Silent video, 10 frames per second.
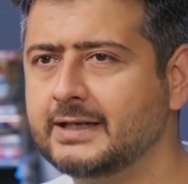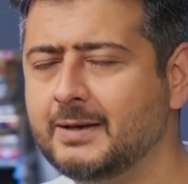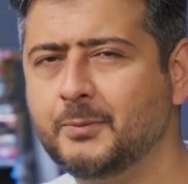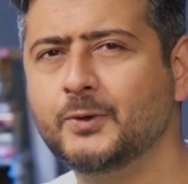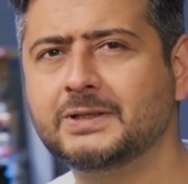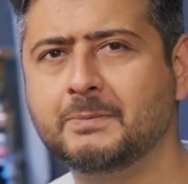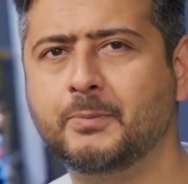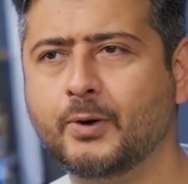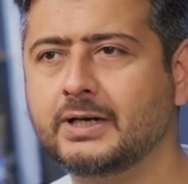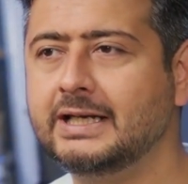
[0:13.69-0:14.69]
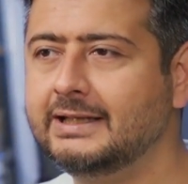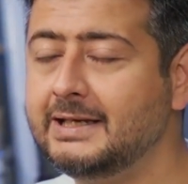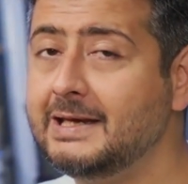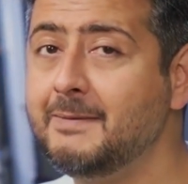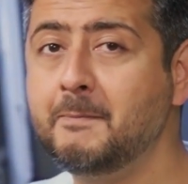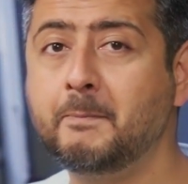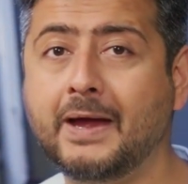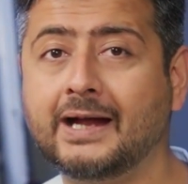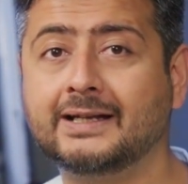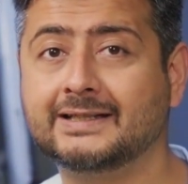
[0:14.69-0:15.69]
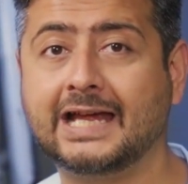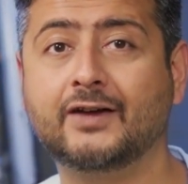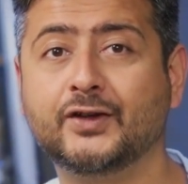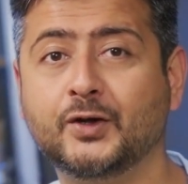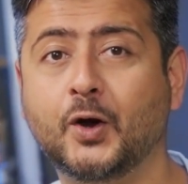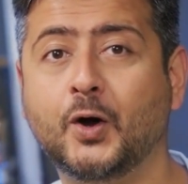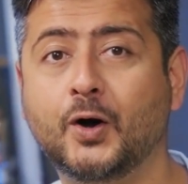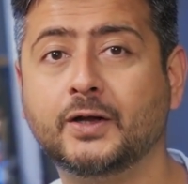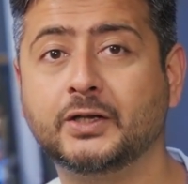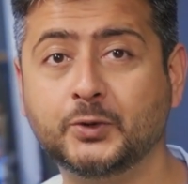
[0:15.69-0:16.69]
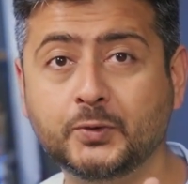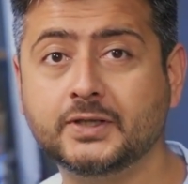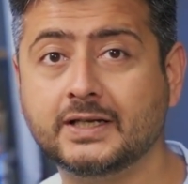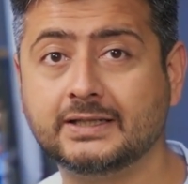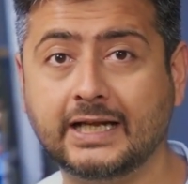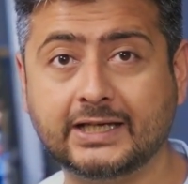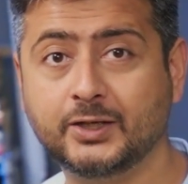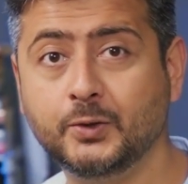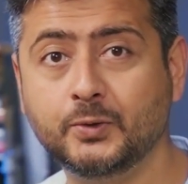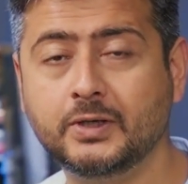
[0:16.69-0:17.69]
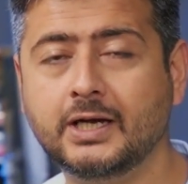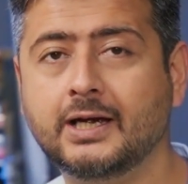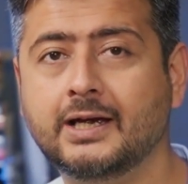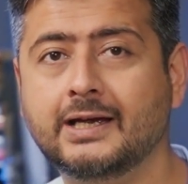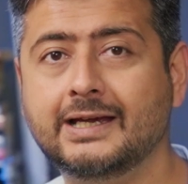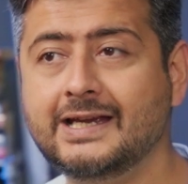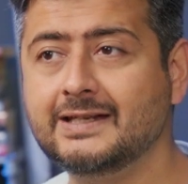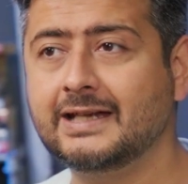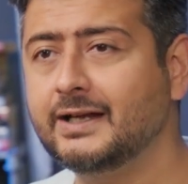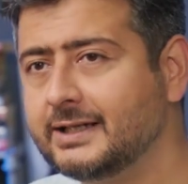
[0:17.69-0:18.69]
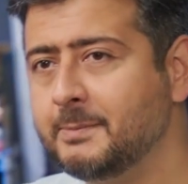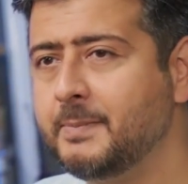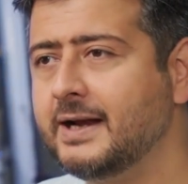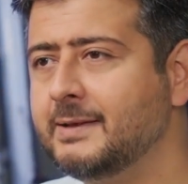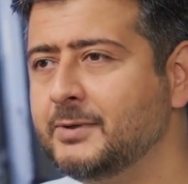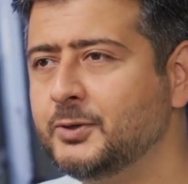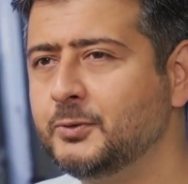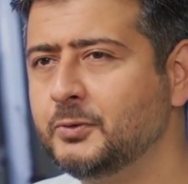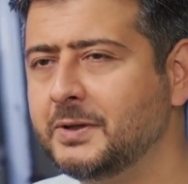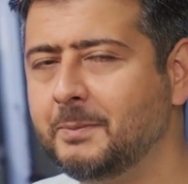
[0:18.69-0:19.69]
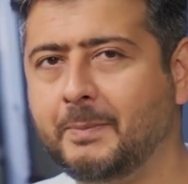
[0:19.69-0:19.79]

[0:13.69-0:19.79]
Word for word: and most importantly, the impact it's having on users like you, is I'd compare them to the